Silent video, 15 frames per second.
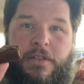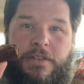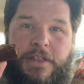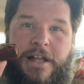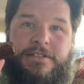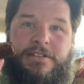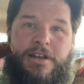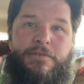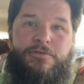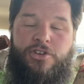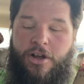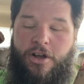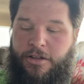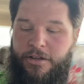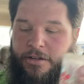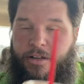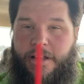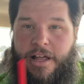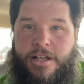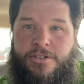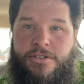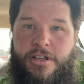That's enough chocolate to
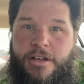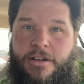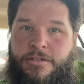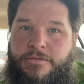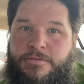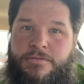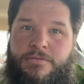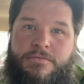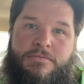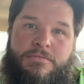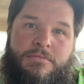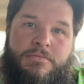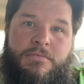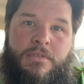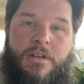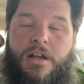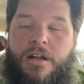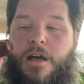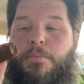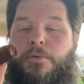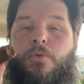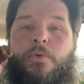last you a
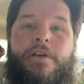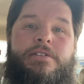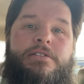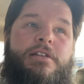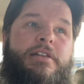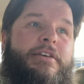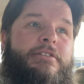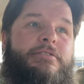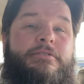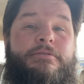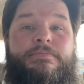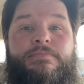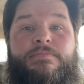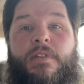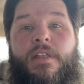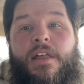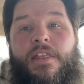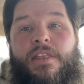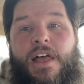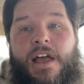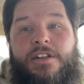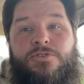couple weeks at least.
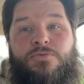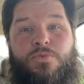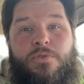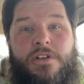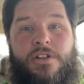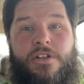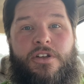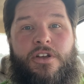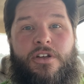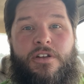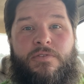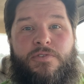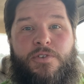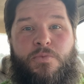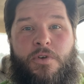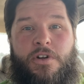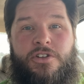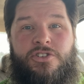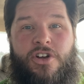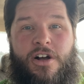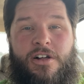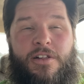That is really good. If you want a
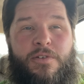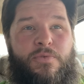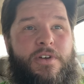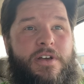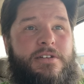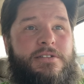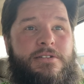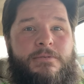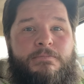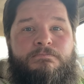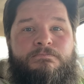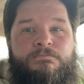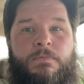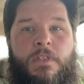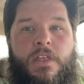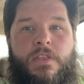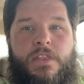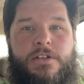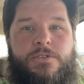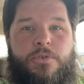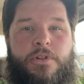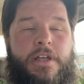chocolate fix,
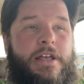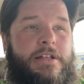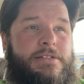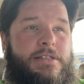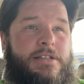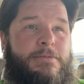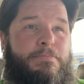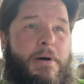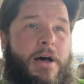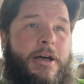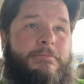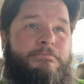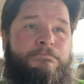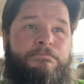this really hits the spot.